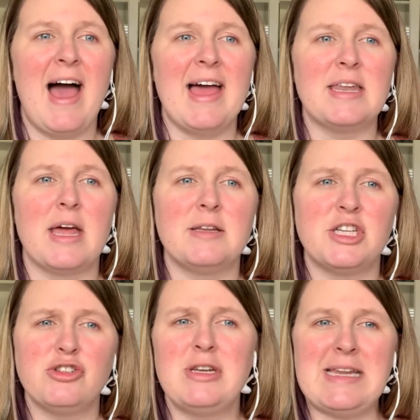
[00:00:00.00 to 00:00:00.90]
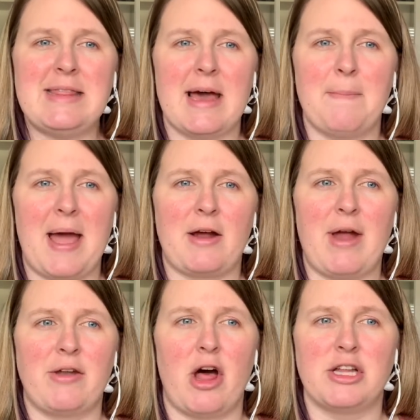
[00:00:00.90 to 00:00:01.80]
And children need that
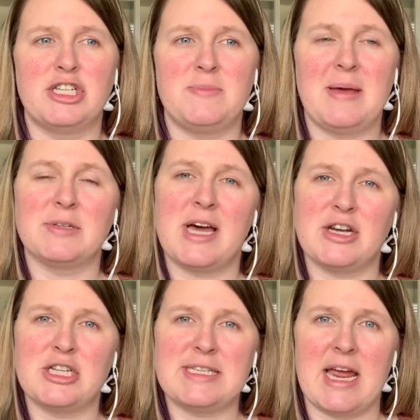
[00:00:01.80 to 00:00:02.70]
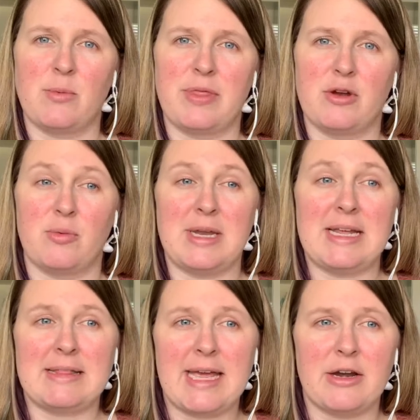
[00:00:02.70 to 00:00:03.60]
background knowledge to be able to understand what they're
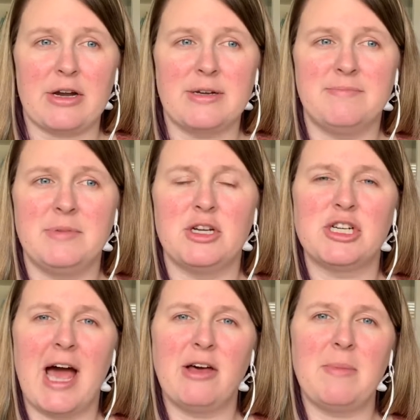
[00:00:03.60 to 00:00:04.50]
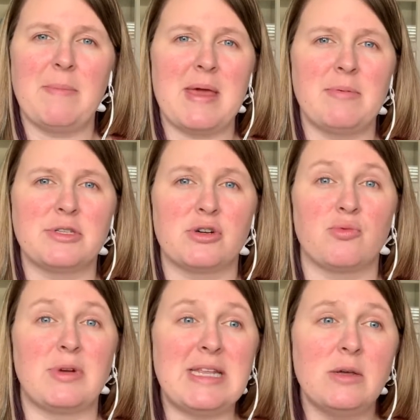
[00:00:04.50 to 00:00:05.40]
reading later. Your child might be able to
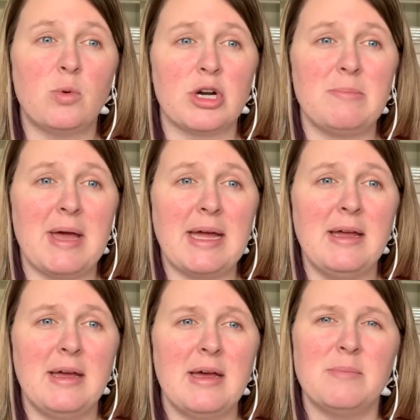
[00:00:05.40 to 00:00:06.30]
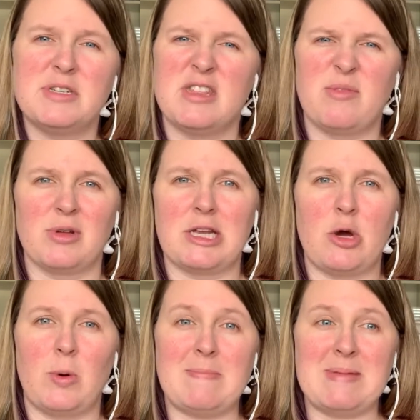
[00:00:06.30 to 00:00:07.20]
read the word big, but do they really
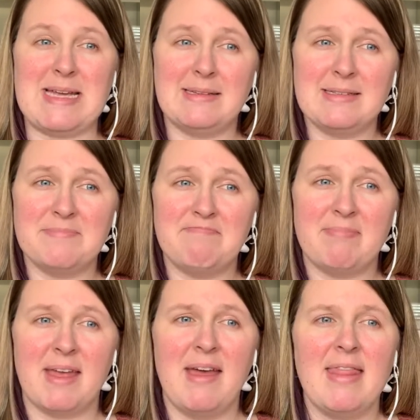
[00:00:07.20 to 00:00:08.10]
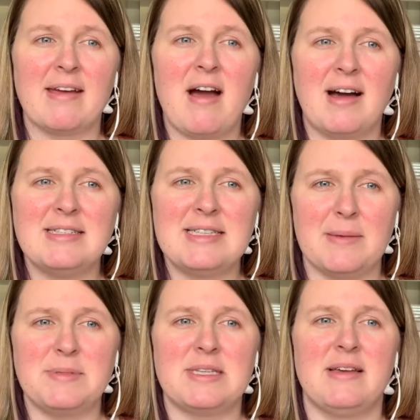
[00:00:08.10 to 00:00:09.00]
know what it means? The
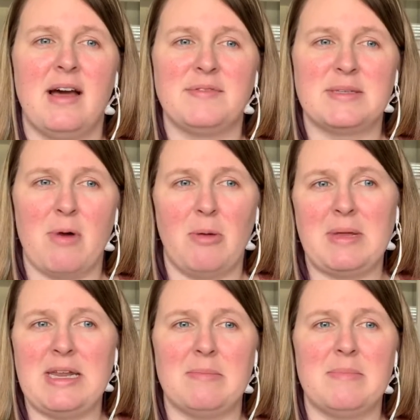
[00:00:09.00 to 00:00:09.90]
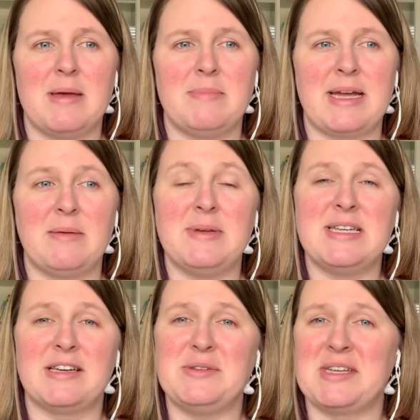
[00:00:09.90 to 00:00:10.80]
concepts of small, medium, and big can be
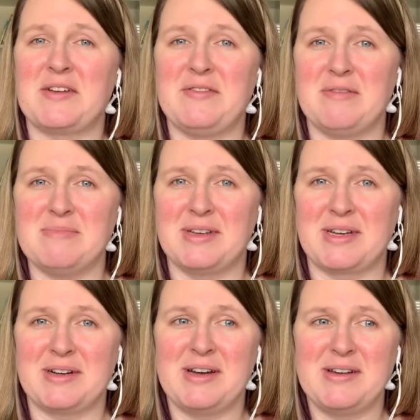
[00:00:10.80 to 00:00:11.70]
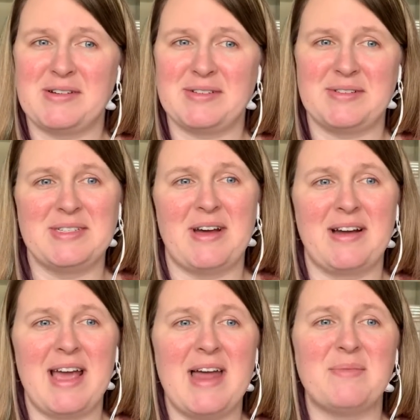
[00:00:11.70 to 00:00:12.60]
done using a familiar nursery
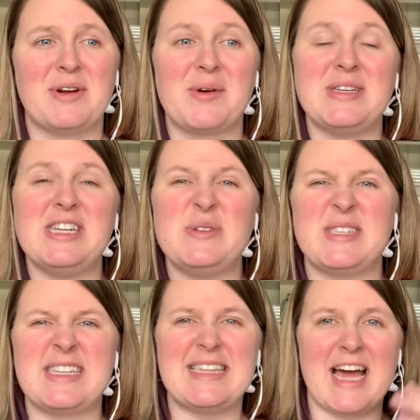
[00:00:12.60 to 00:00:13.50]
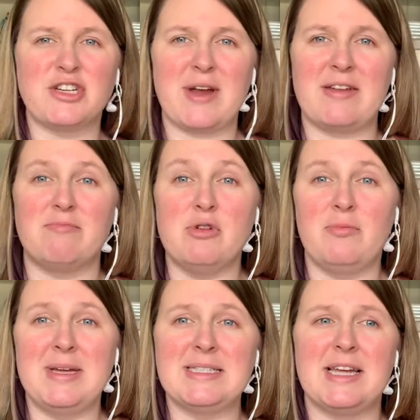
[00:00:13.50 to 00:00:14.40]
song. And we're going to use exaggerated
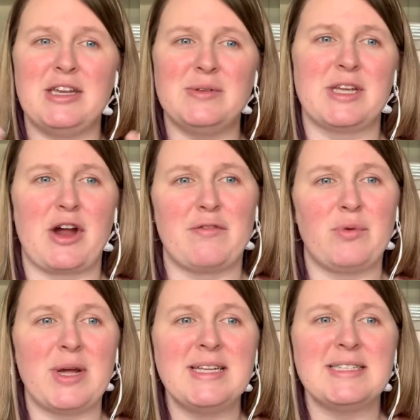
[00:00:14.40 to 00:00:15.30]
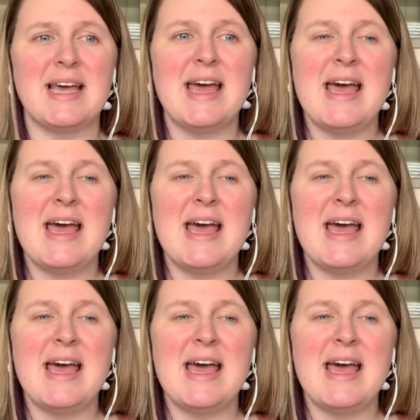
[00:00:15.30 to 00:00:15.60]
movements and using our voice